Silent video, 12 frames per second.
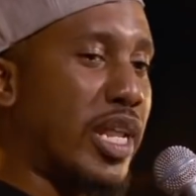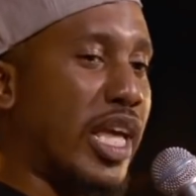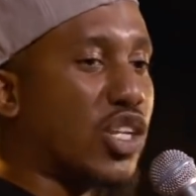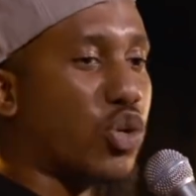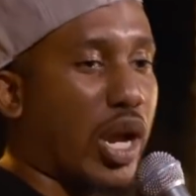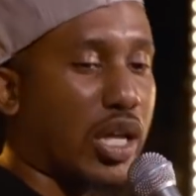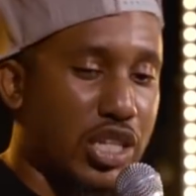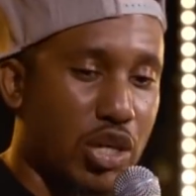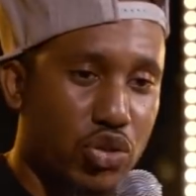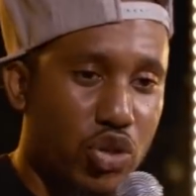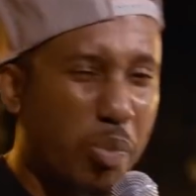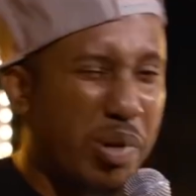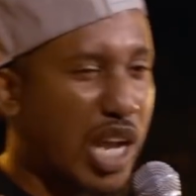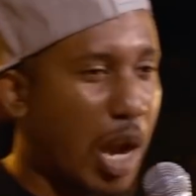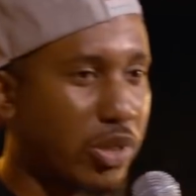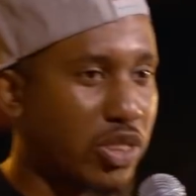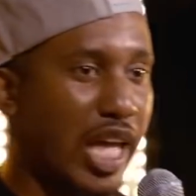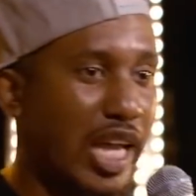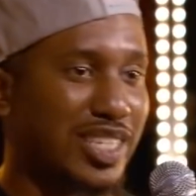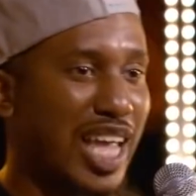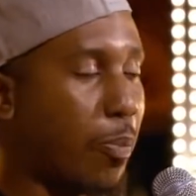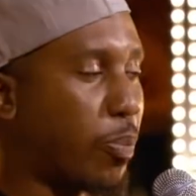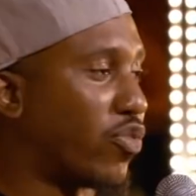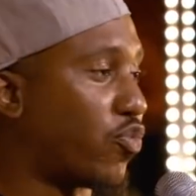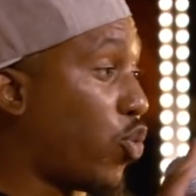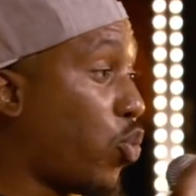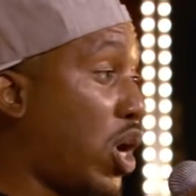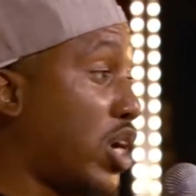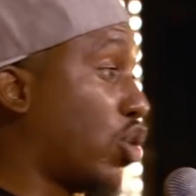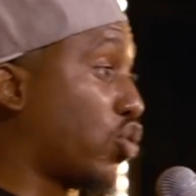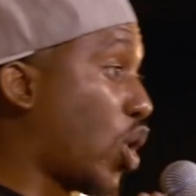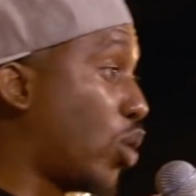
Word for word: you've been hit directly in your throat, but a couple things happened. For one, your